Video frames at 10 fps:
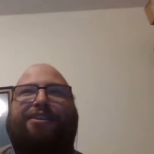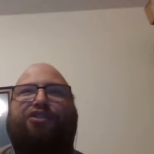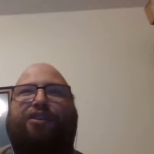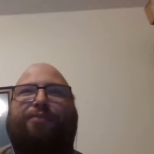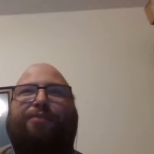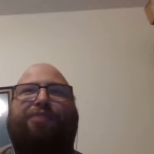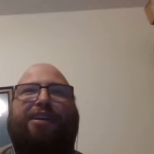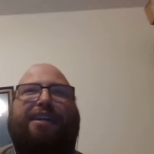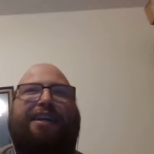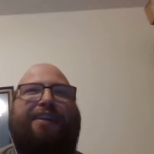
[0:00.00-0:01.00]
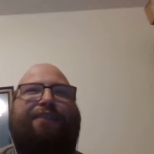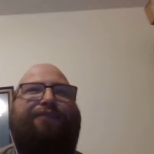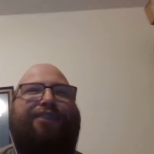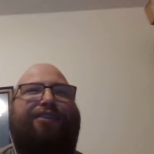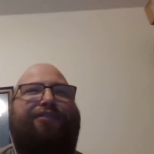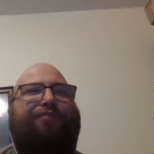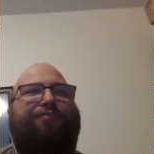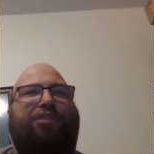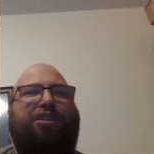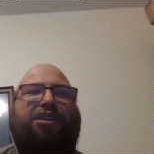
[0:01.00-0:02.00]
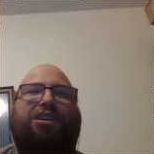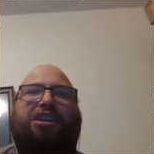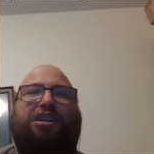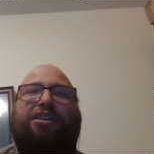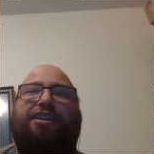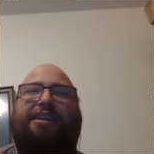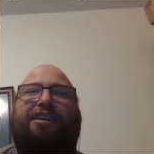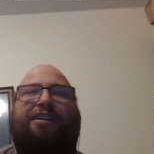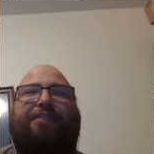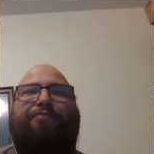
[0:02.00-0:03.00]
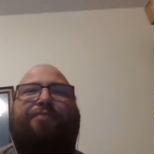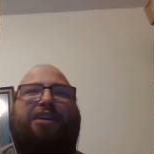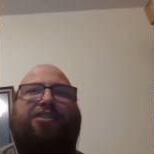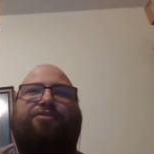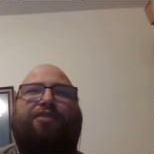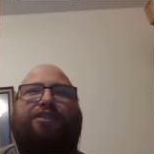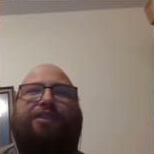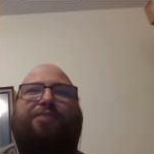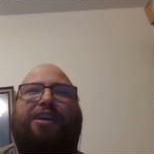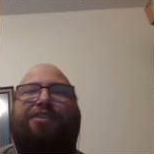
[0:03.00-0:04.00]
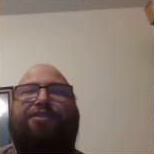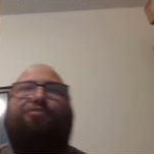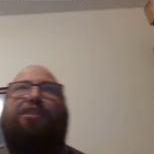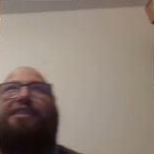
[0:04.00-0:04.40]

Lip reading: dream to play in the NFL. And to be honest with you, I'm kind of surprised